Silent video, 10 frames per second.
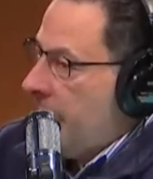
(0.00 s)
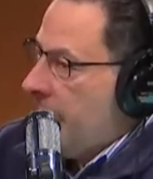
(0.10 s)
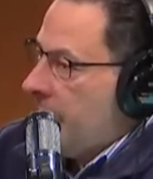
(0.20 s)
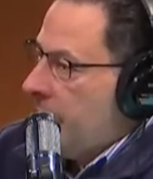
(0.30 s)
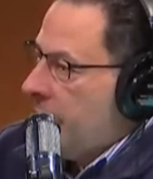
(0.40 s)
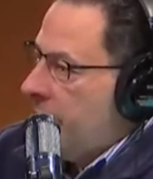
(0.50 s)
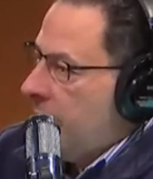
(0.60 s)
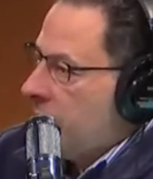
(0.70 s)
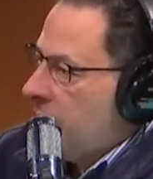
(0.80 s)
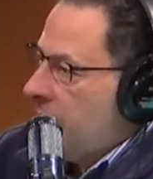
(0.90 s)
out onto the
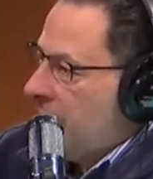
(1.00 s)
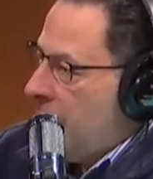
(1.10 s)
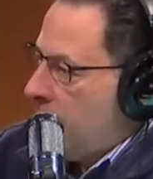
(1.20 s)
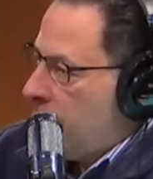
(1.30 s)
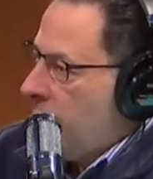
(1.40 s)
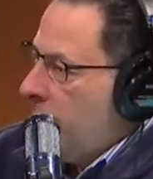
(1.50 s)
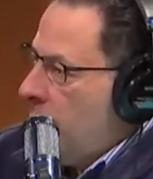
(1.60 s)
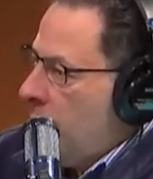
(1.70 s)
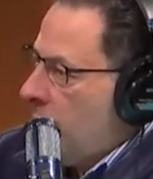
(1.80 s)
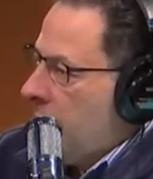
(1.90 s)
field, so he's got 3
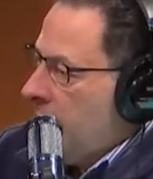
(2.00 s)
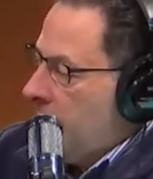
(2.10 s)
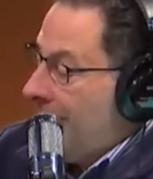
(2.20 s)
more,